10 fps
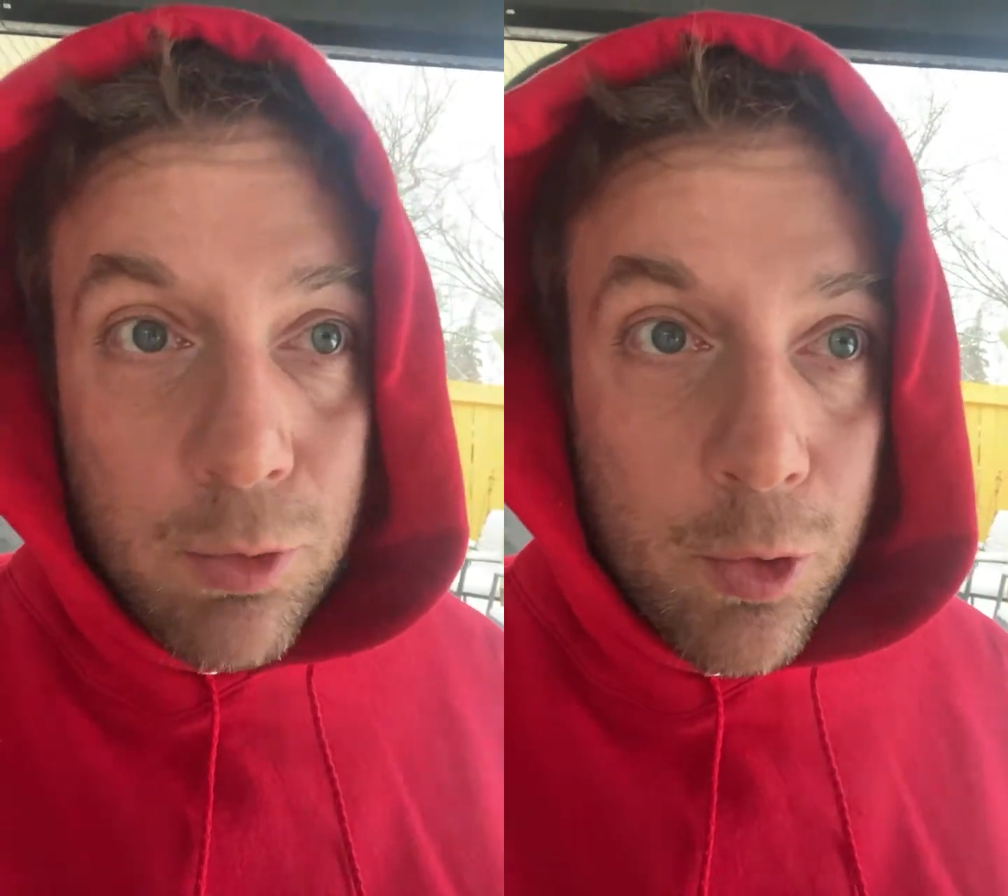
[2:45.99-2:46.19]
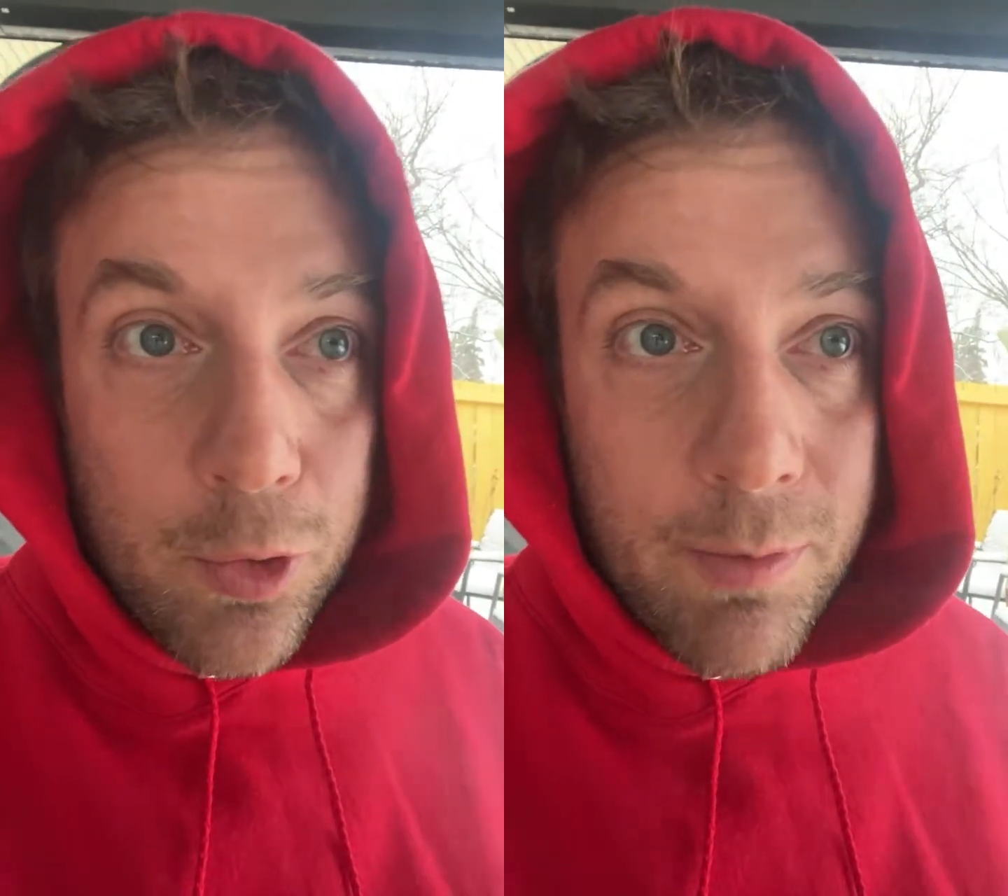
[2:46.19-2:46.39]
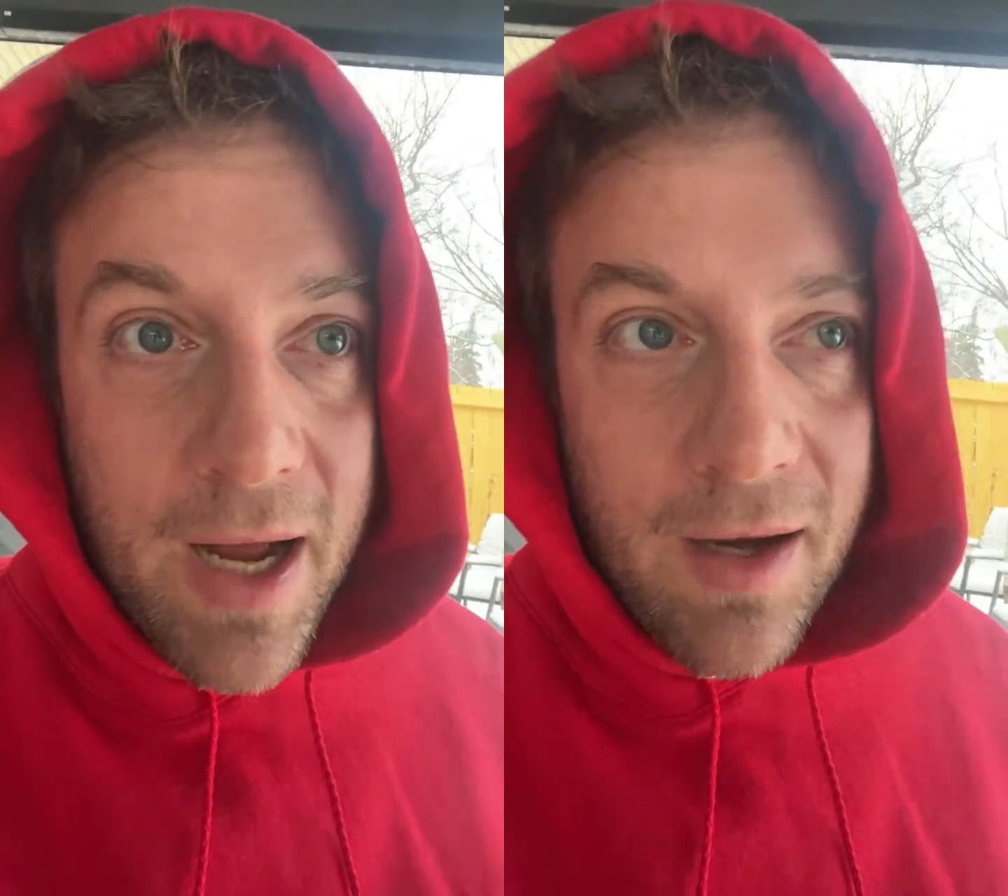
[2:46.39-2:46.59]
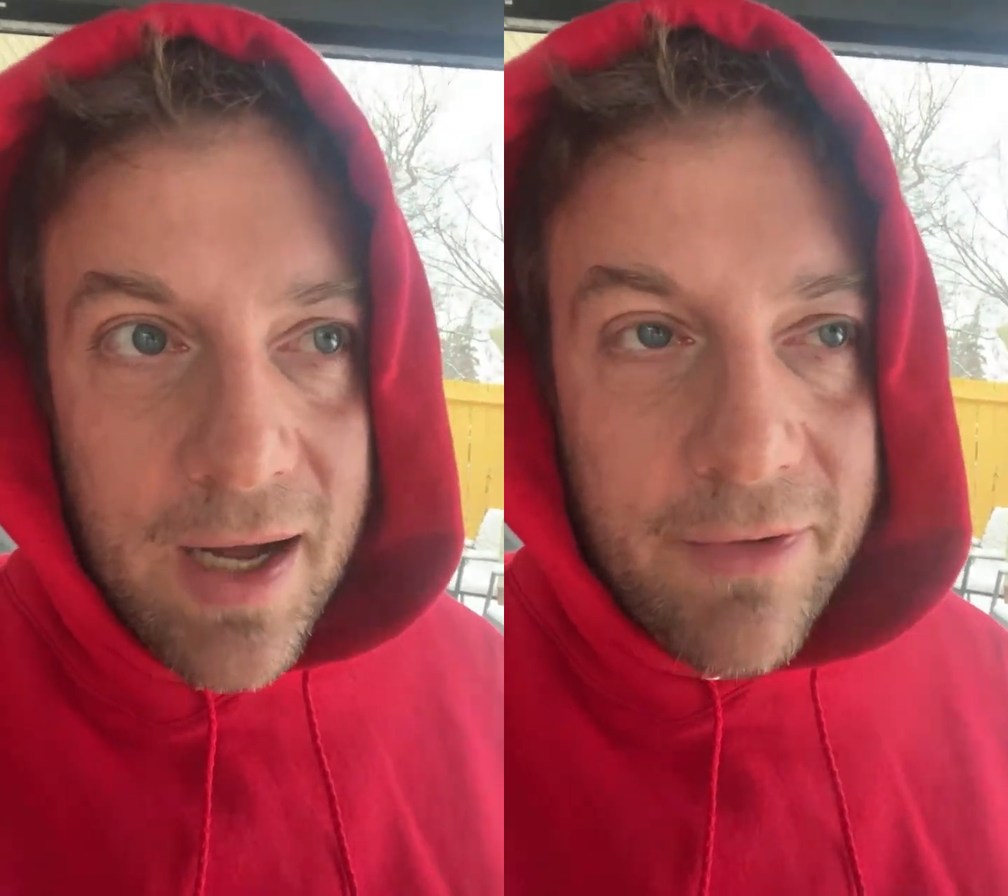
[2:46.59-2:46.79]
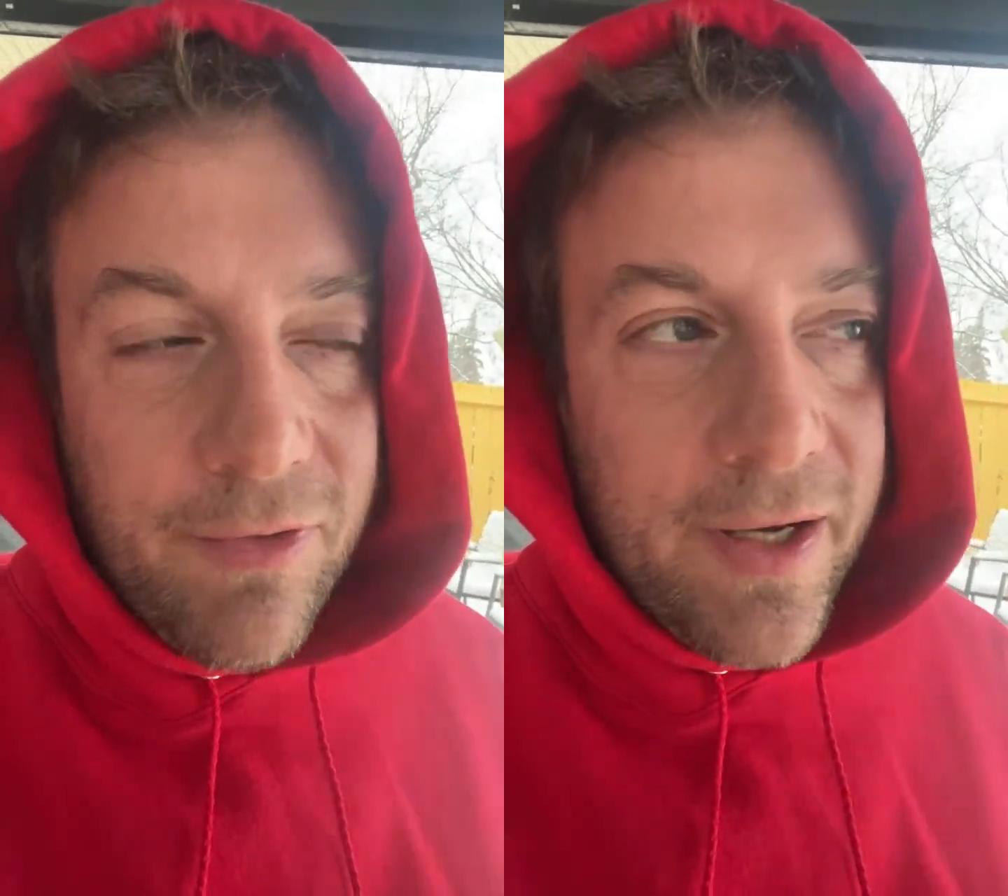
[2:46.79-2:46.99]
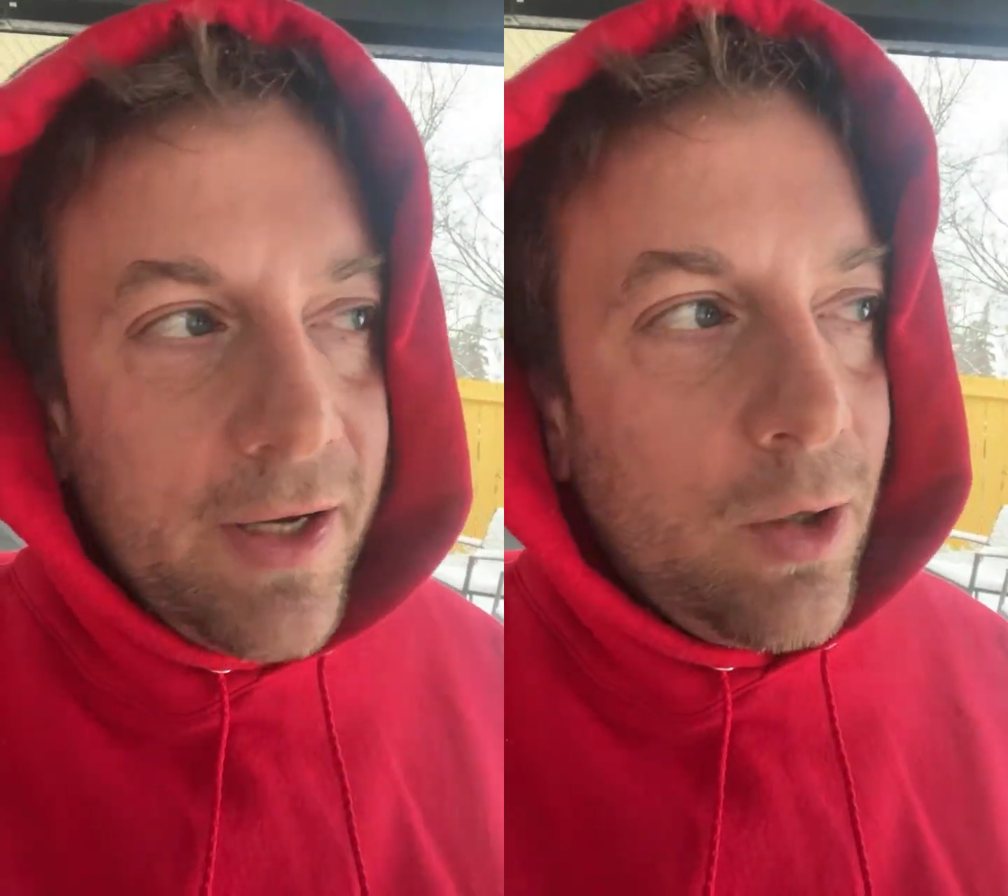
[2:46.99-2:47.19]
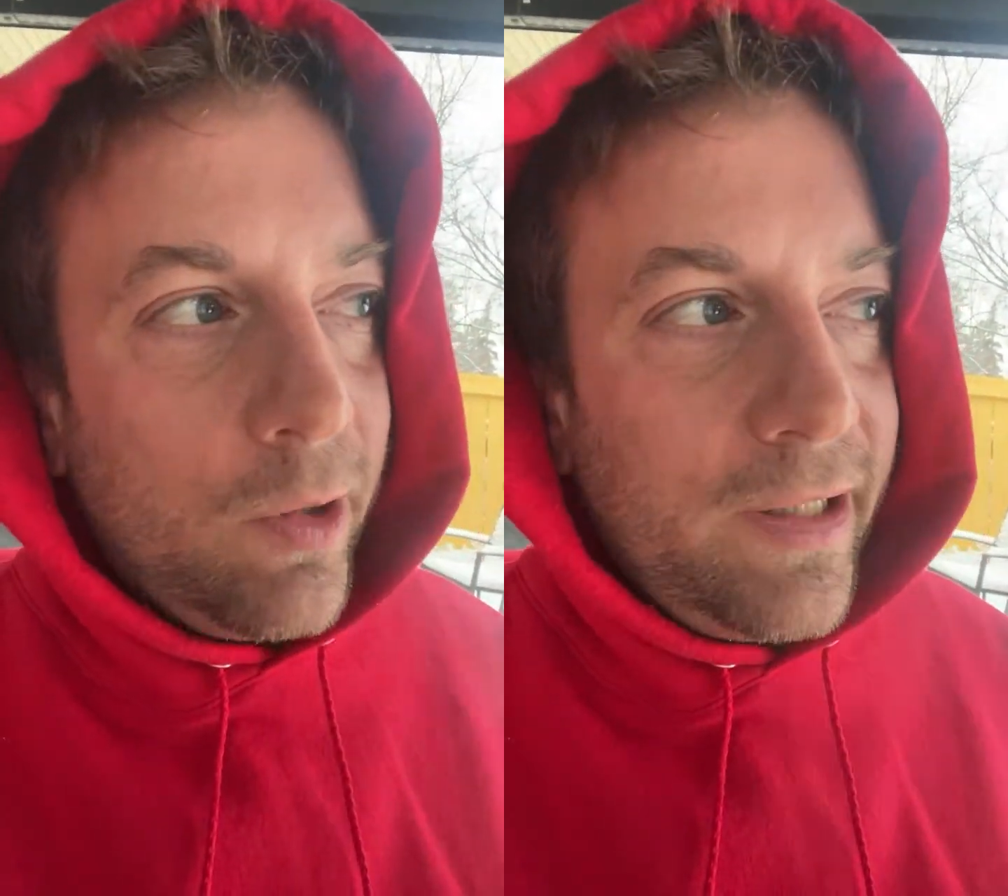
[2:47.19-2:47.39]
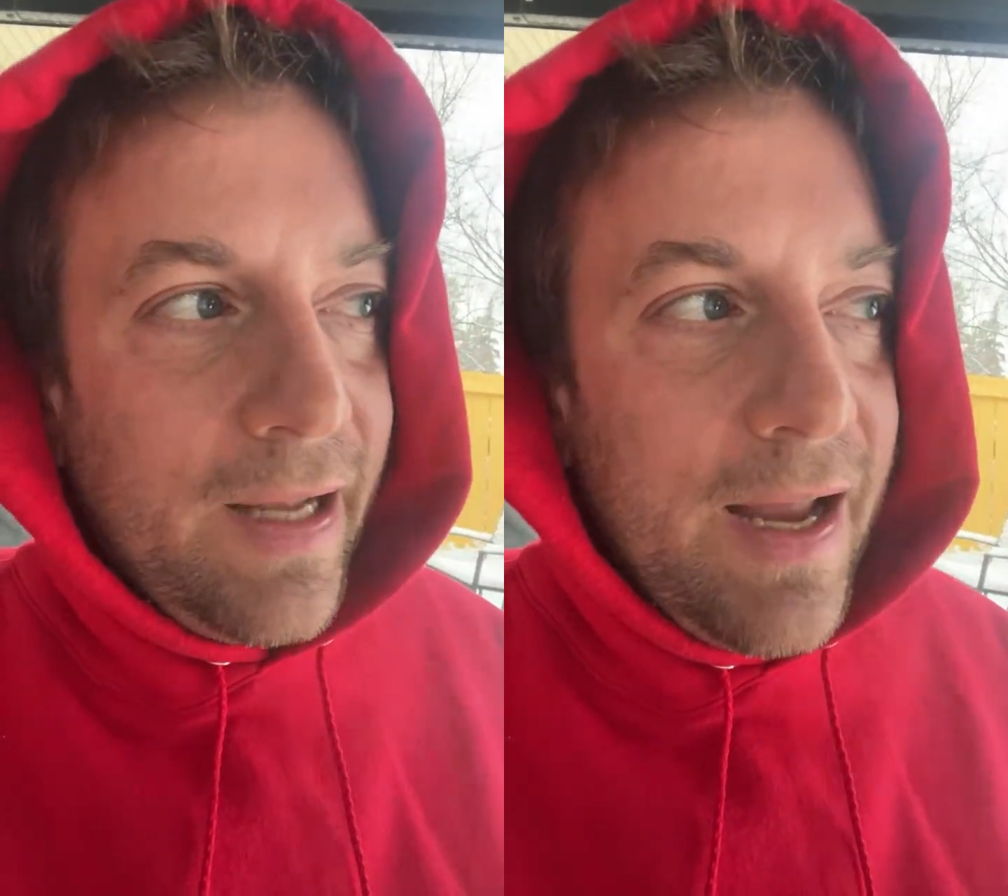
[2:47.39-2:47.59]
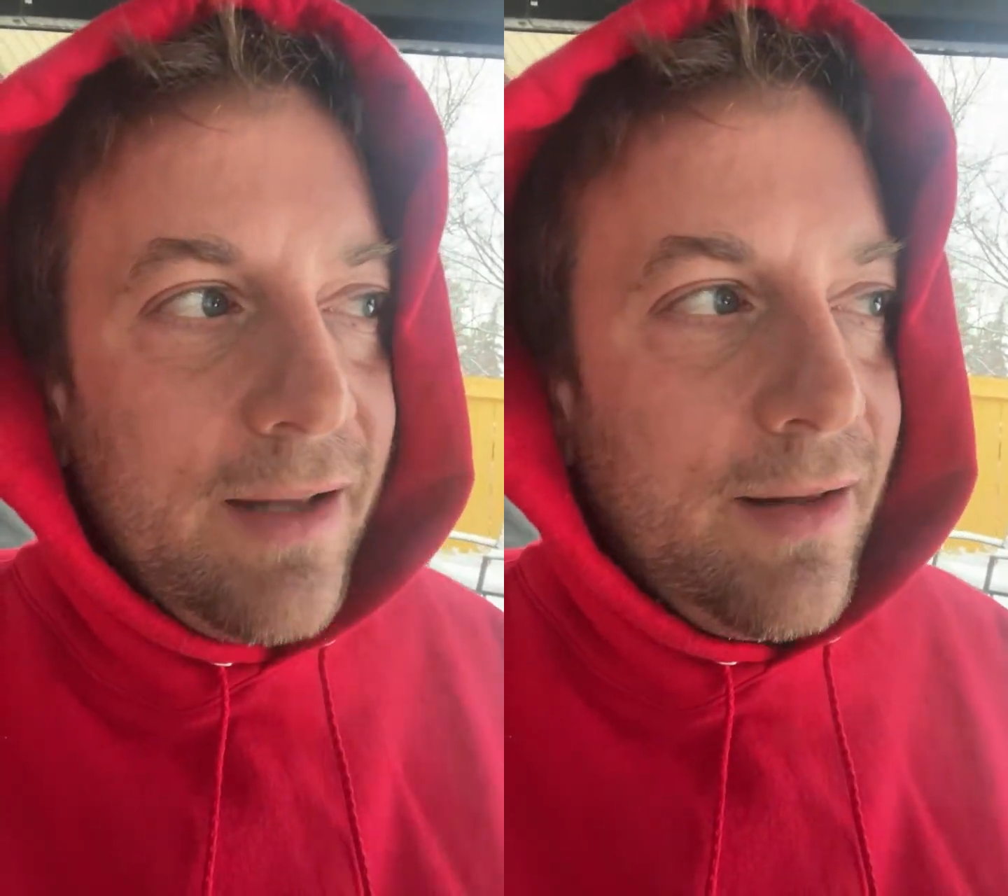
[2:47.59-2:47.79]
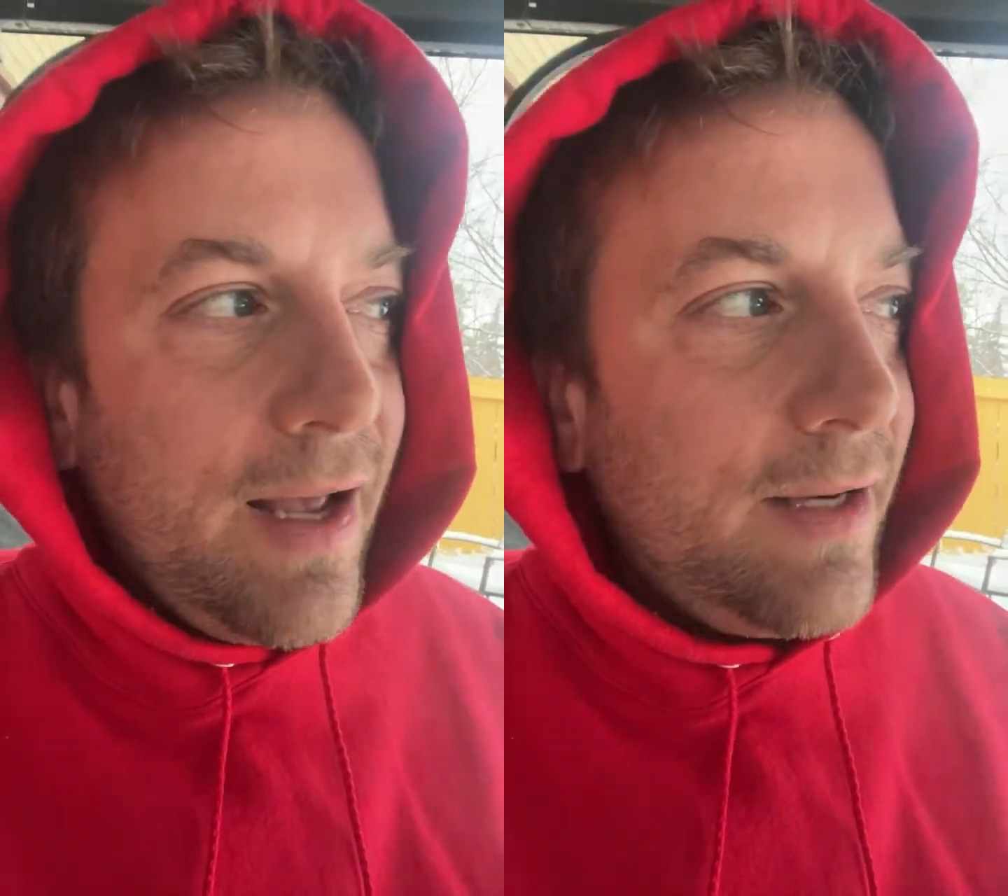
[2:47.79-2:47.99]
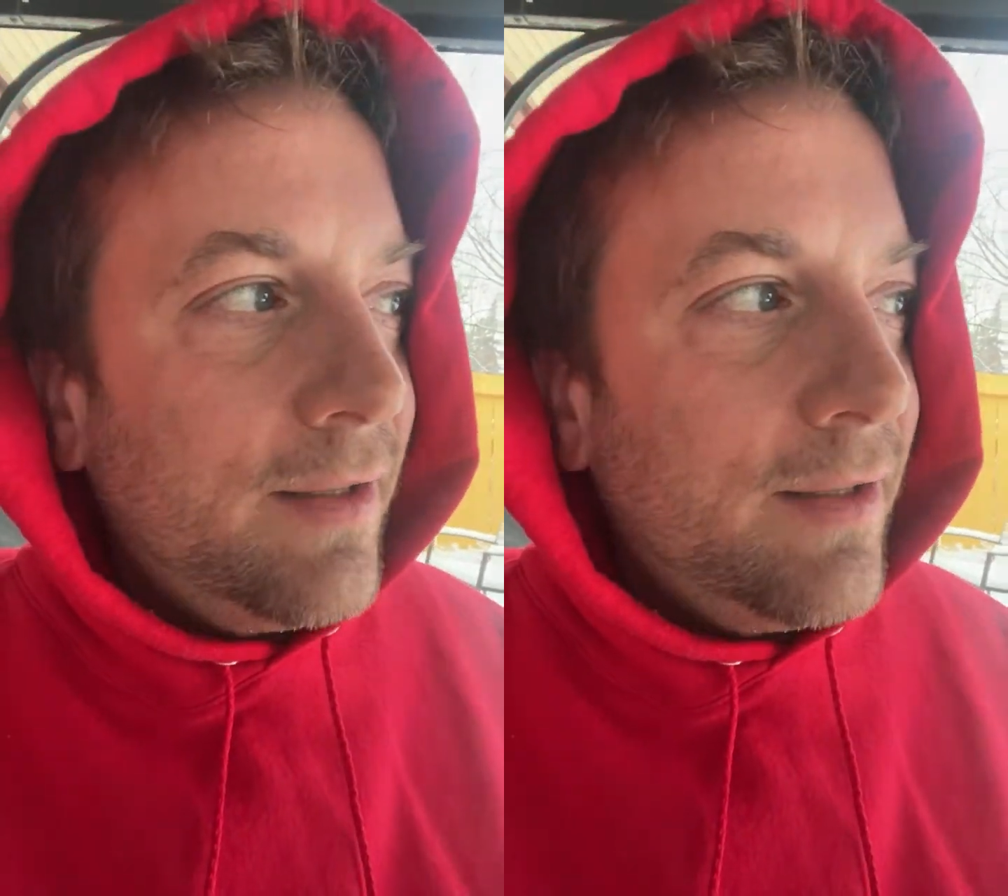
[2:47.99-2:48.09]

ruined my life videos, saying that,